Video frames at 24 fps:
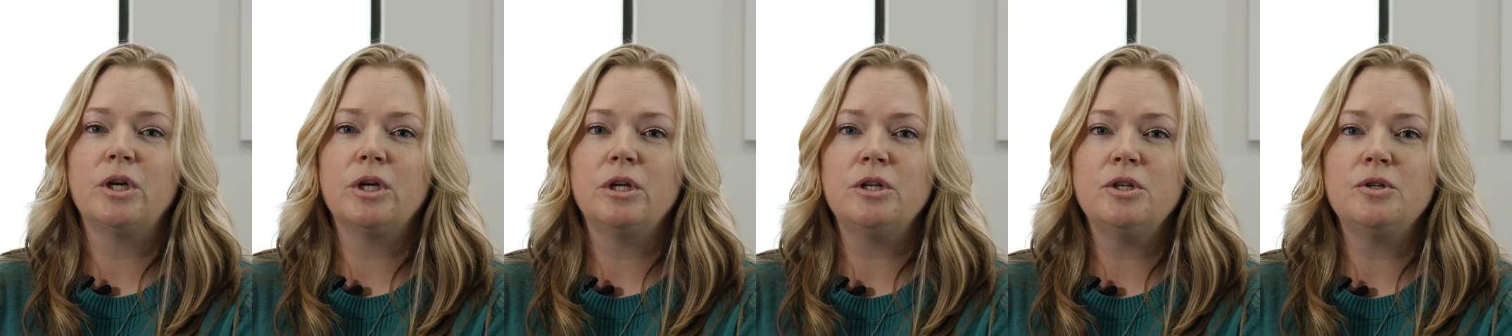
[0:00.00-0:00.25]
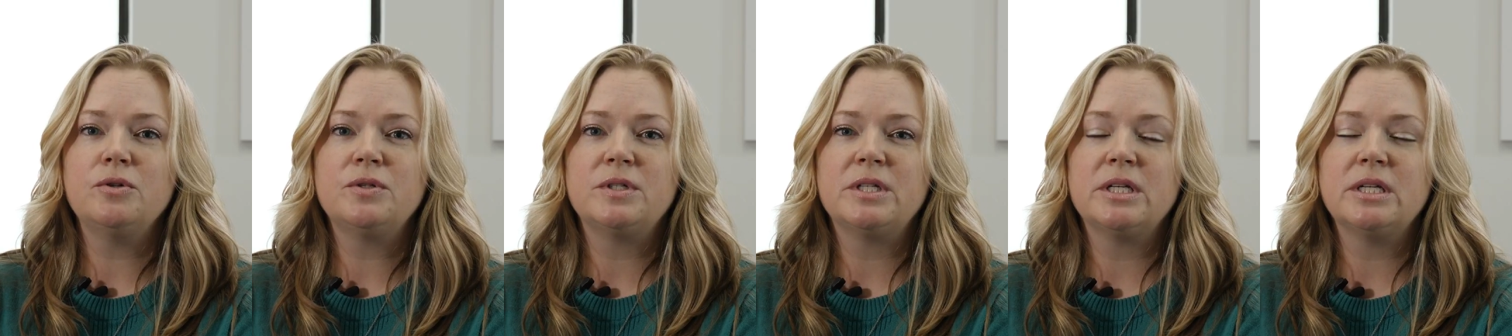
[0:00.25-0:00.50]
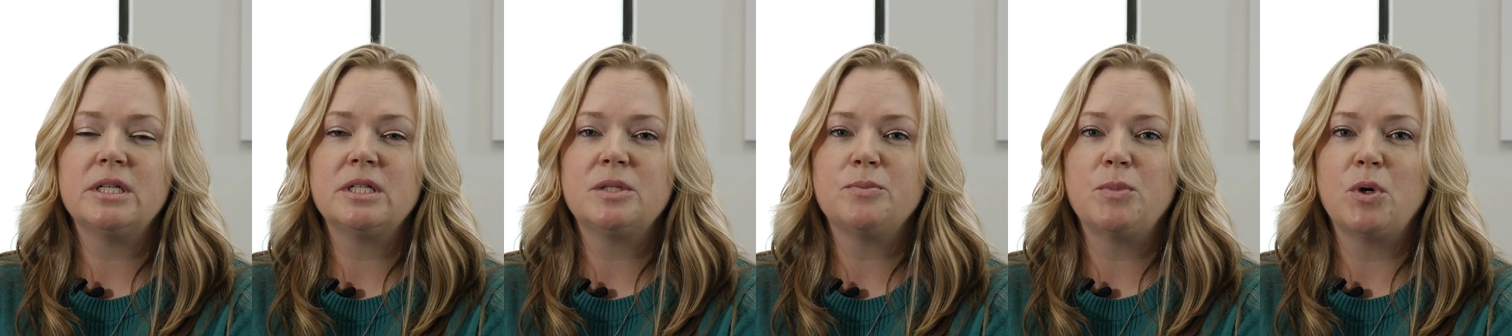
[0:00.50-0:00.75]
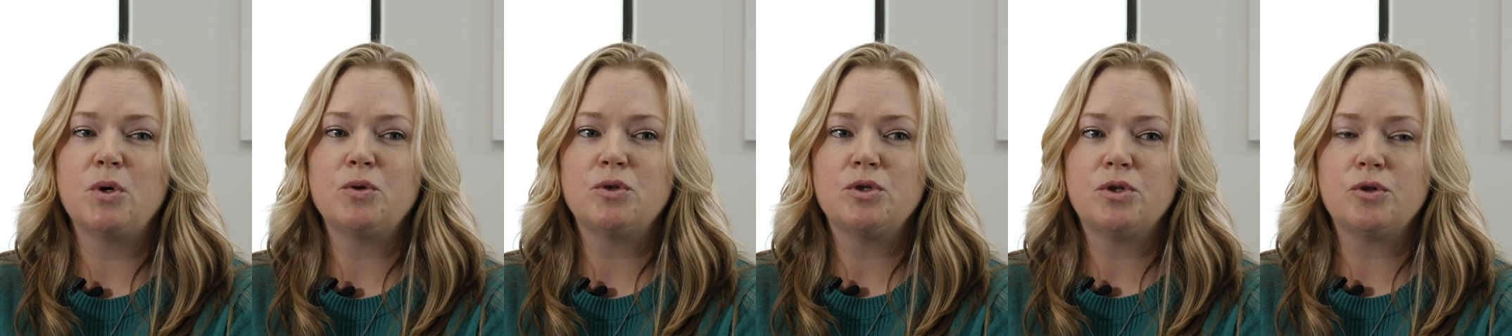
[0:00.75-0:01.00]
good news is
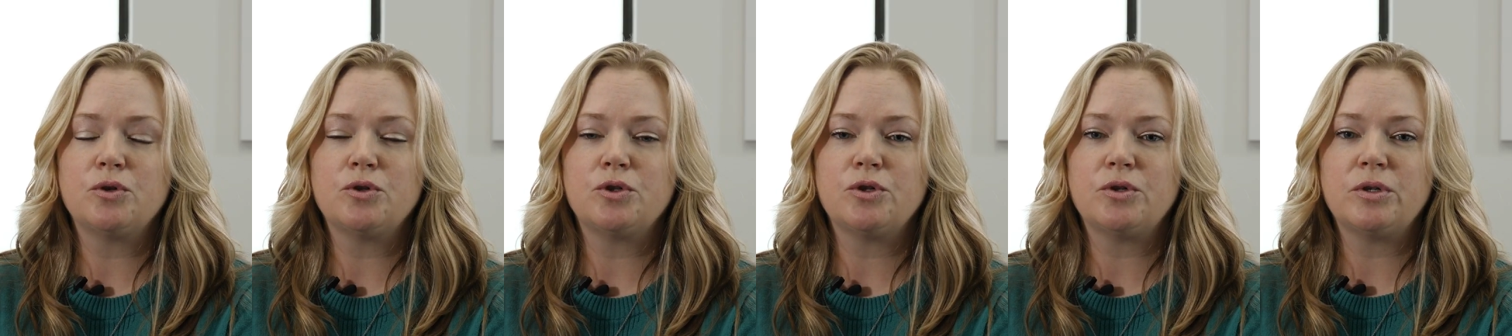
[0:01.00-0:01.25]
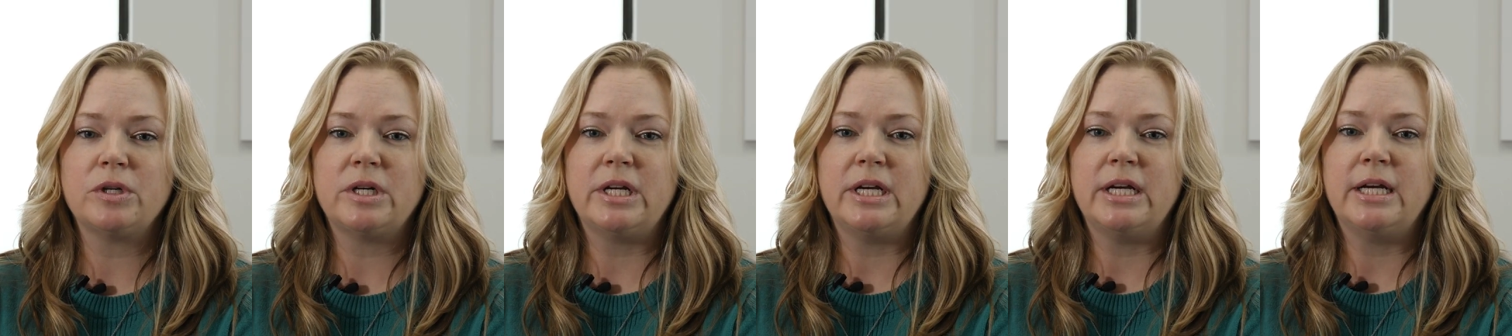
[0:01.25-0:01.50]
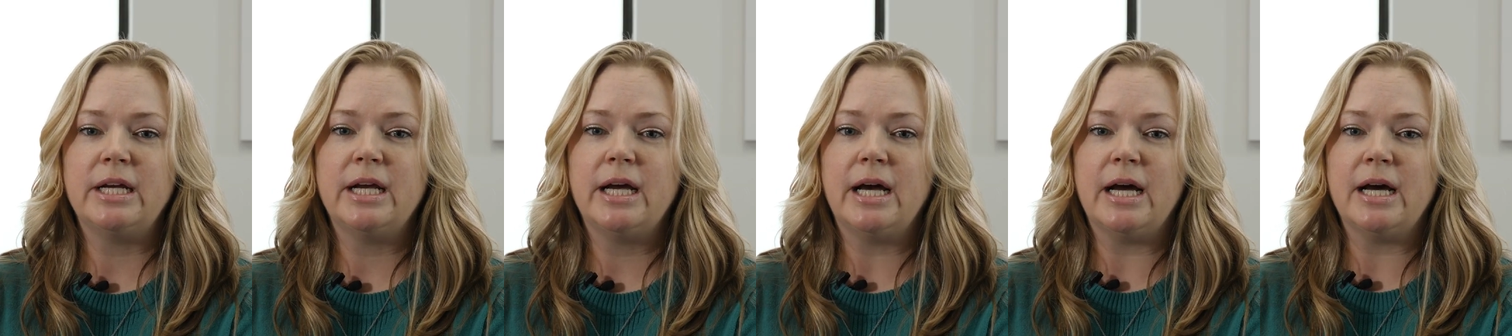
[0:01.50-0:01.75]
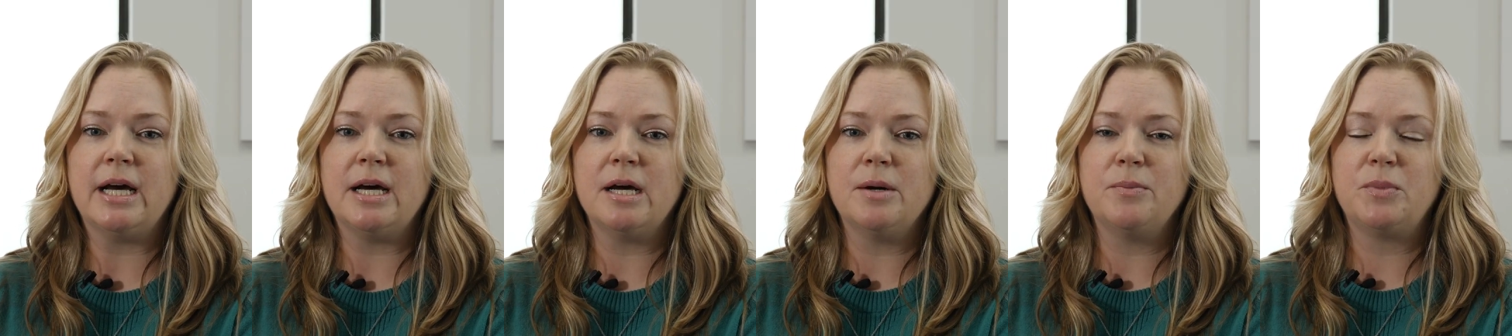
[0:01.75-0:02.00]
Mohs surgery
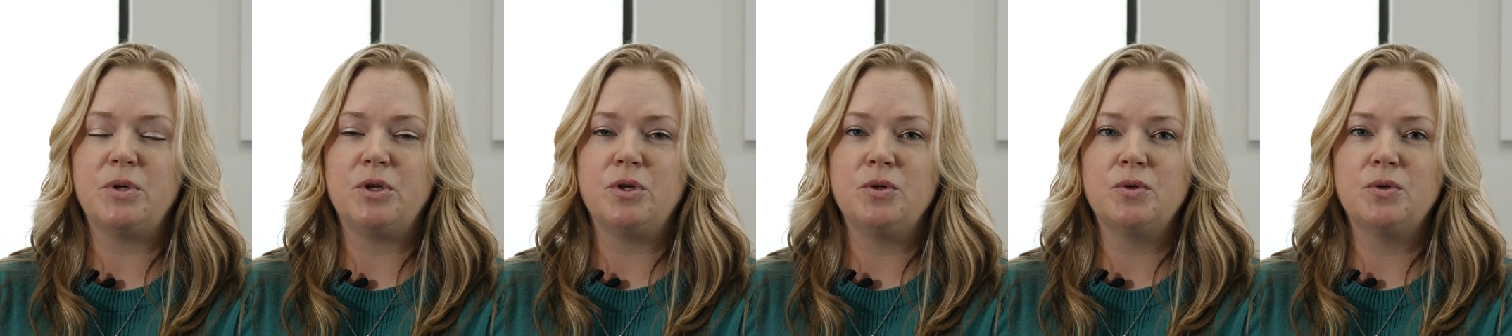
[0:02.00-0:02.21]
um,